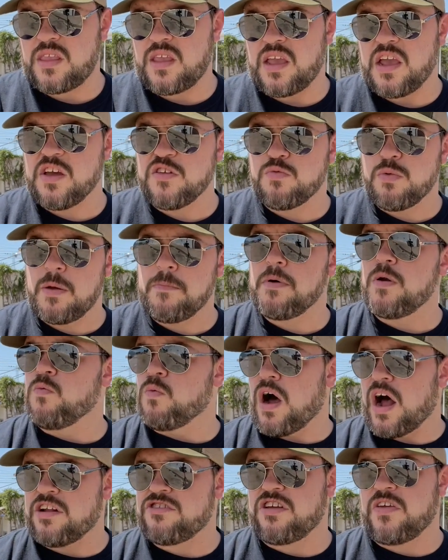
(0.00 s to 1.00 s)
is we've been
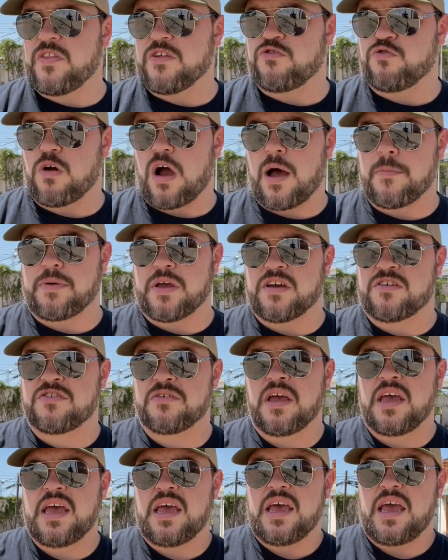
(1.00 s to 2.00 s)
watching the tropics.
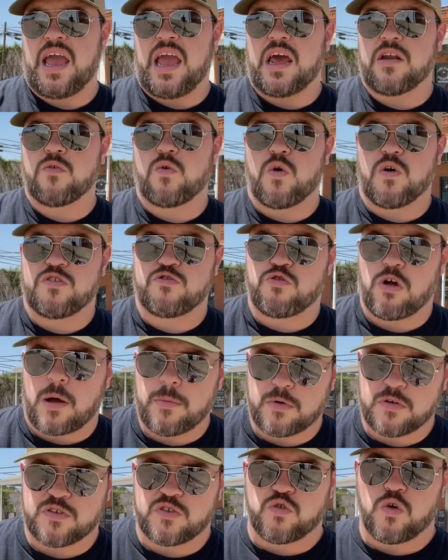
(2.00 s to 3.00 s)
And, of course,
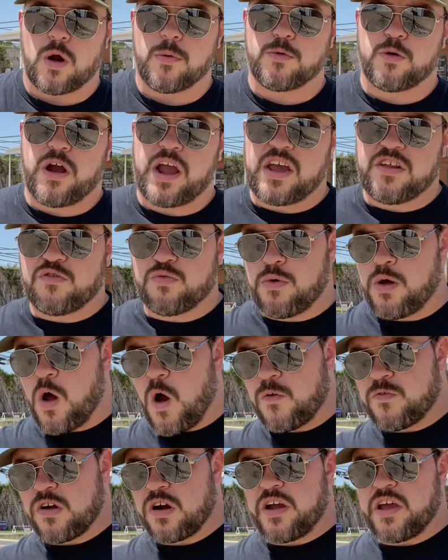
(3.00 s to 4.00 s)
Tropical Storm Grace went
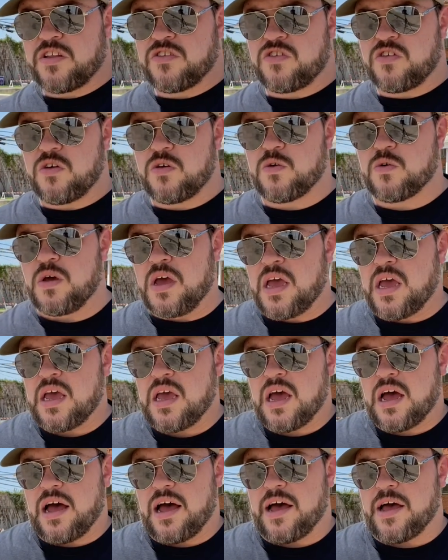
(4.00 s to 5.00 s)
over into
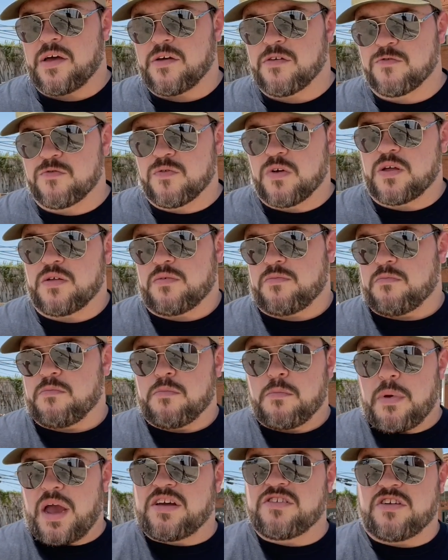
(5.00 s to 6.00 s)

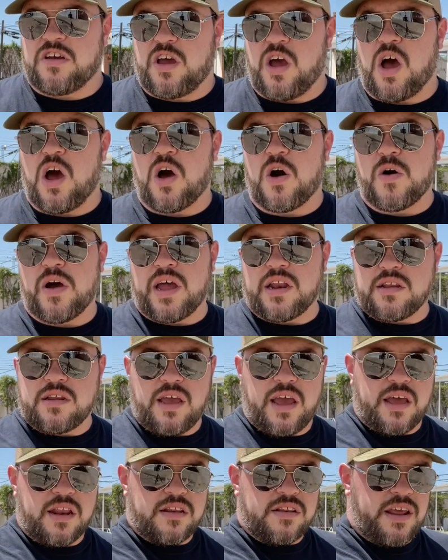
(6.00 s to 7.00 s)
Mexico
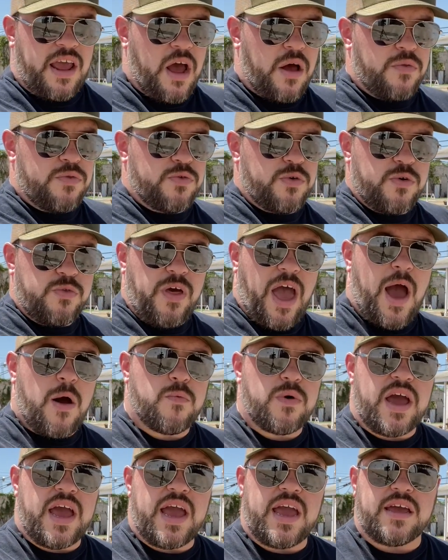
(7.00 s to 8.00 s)
and down through that
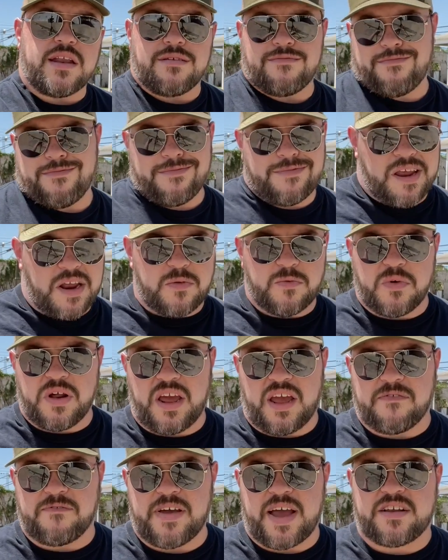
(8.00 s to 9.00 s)
way and didn't
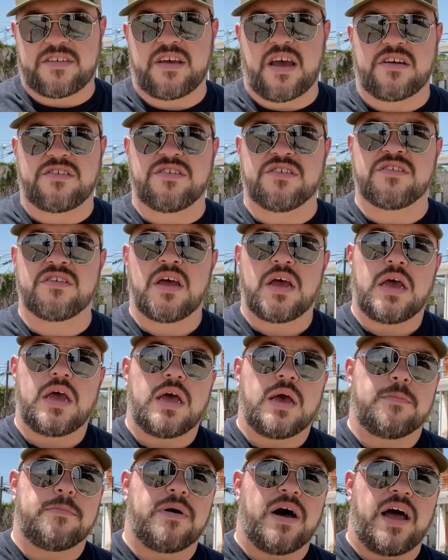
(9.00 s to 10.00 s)
really affect Texas.
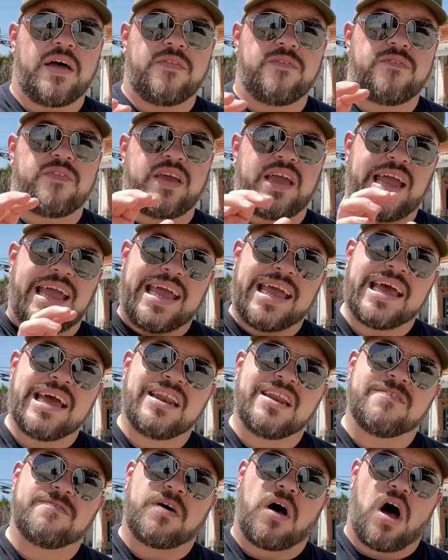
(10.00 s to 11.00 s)
But the
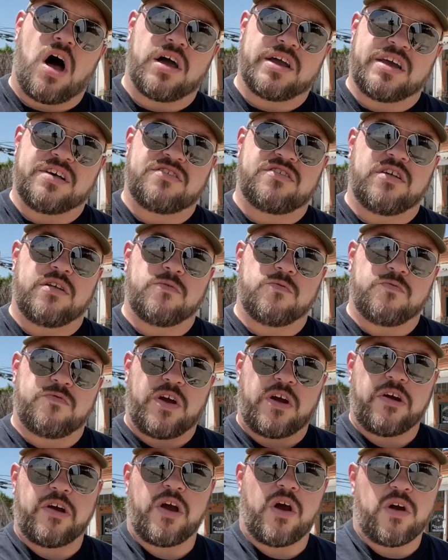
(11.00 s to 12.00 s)
end of August and
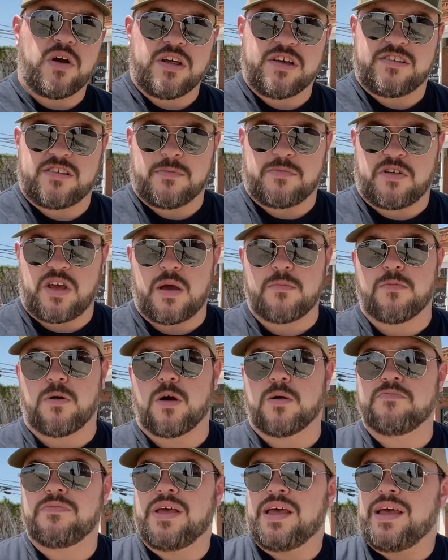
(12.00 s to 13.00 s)
very early
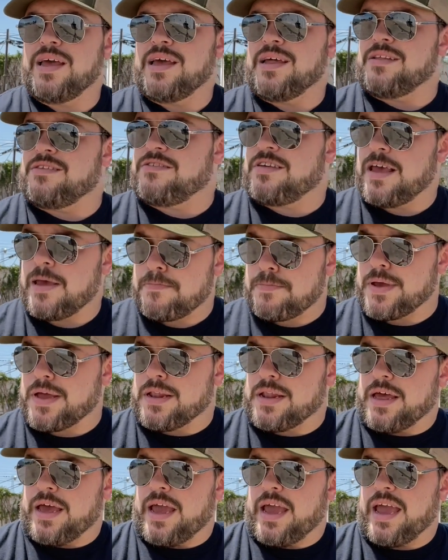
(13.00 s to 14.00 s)
September
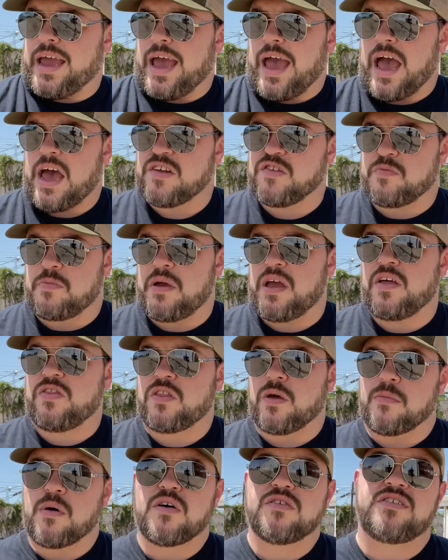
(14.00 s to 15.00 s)
typically has been
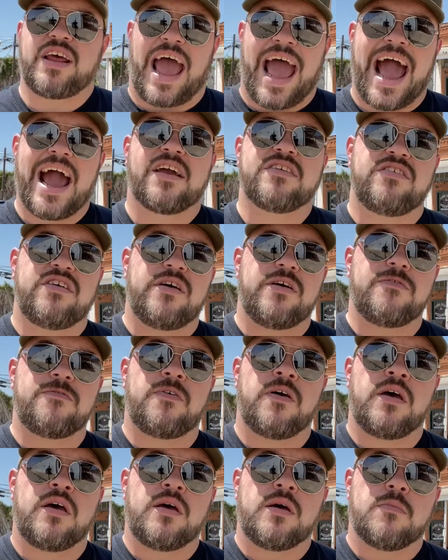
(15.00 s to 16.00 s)
the most active
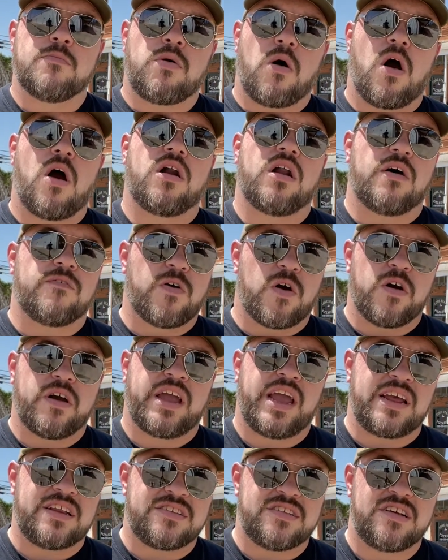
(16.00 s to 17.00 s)
part of
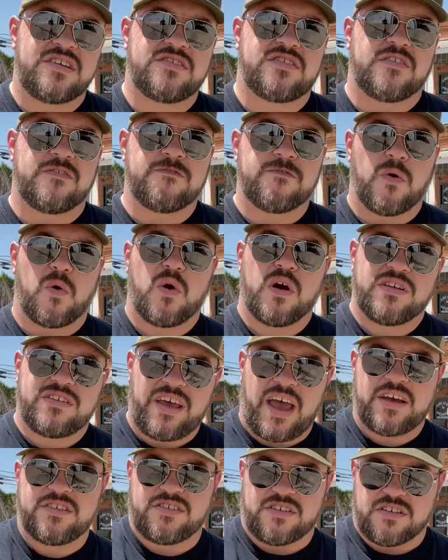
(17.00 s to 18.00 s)
hurricane season for
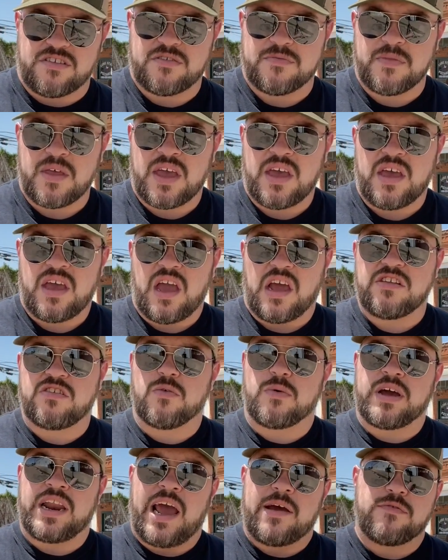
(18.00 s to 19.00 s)
Texas. And
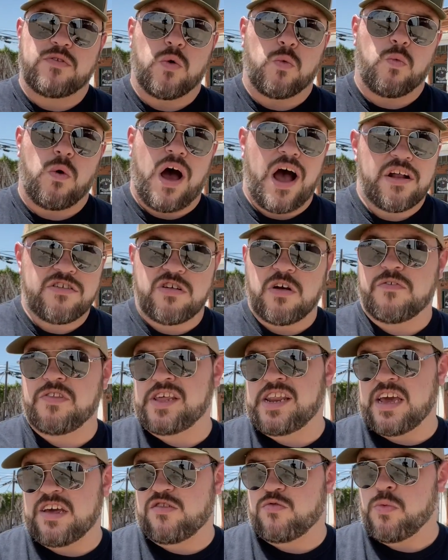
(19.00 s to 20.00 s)
so we're going to have to watch over
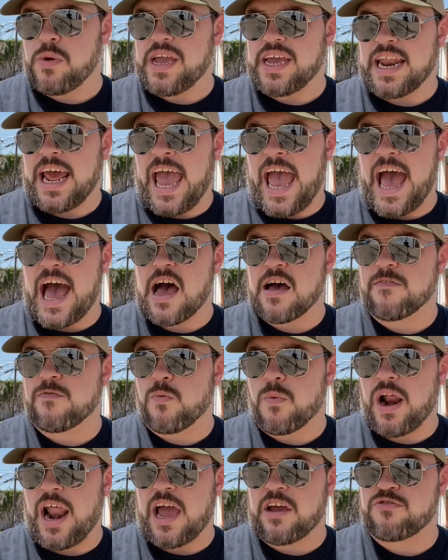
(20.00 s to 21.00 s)
the next week and a
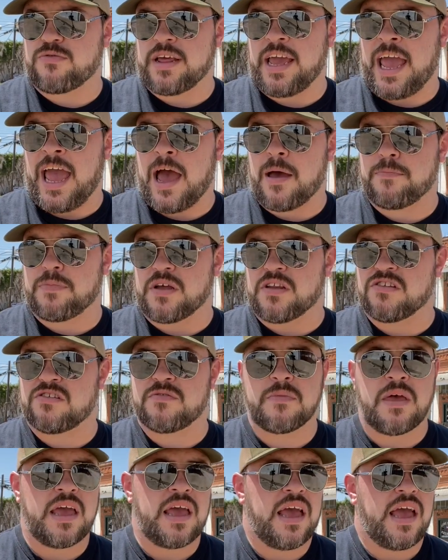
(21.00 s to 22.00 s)
half what actually happens.
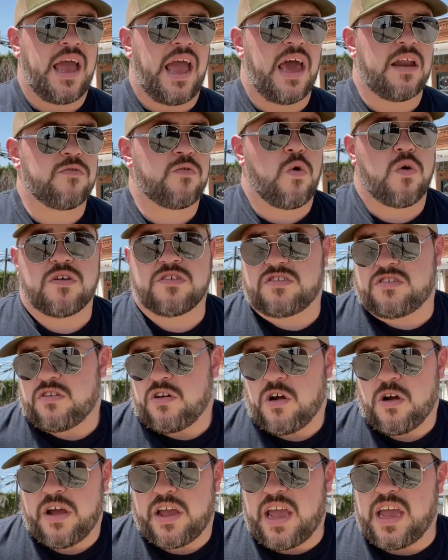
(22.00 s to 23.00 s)
And of course,
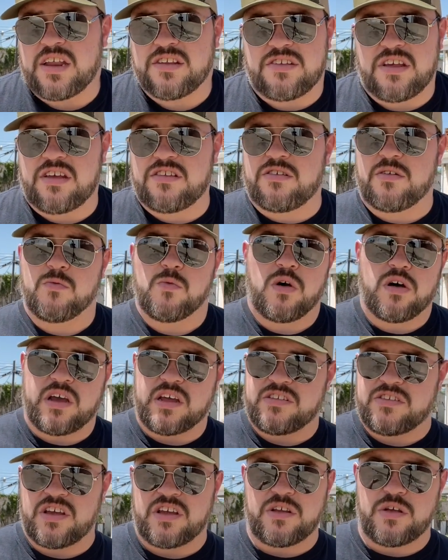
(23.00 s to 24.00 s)
hurricane season will
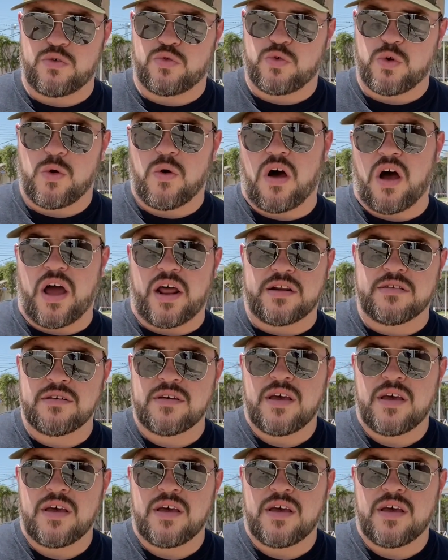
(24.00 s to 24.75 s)
continue through